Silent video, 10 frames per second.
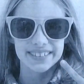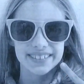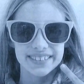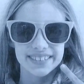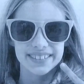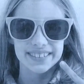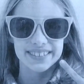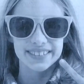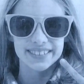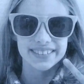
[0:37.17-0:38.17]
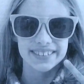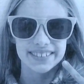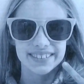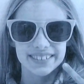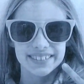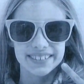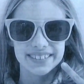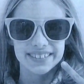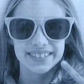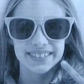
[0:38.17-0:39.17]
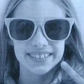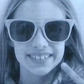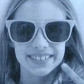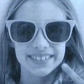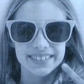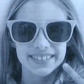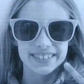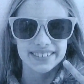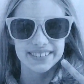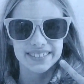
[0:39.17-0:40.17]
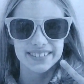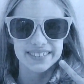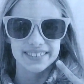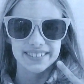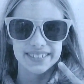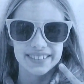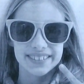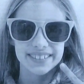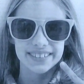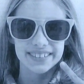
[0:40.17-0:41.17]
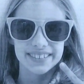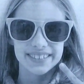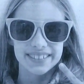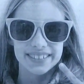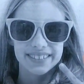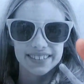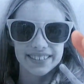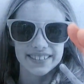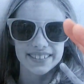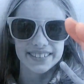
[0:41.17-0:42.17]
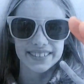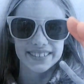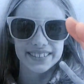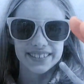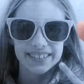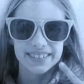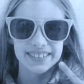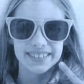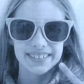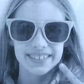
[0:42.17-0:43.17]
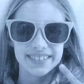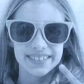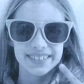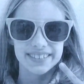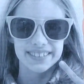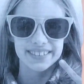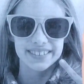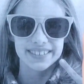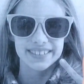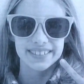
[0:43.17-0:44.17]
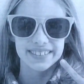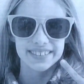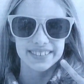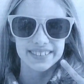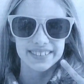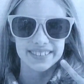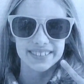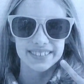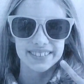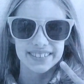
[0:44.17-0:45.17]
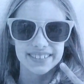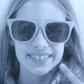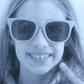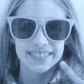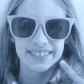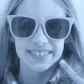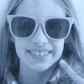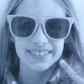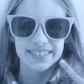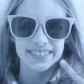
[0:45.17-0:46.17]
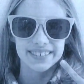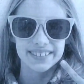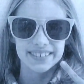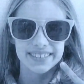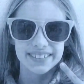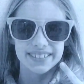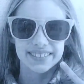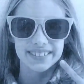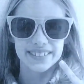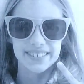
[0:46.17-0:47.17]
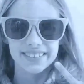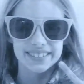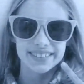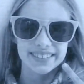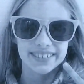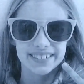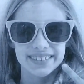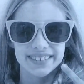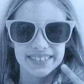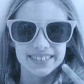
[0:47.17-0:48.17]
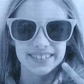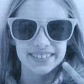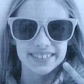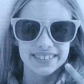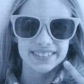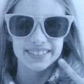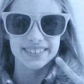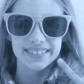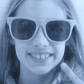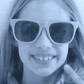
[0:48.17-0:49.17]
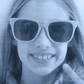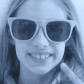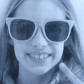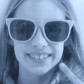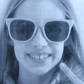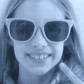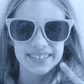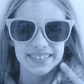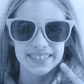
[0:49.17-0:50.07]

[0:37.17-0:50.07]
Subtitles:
You could also put it off to the side or in a different location, especially some of you guys who maybe have a smaller one. It might be cropped on the side here. You might want to put it over here on the edge. Okay?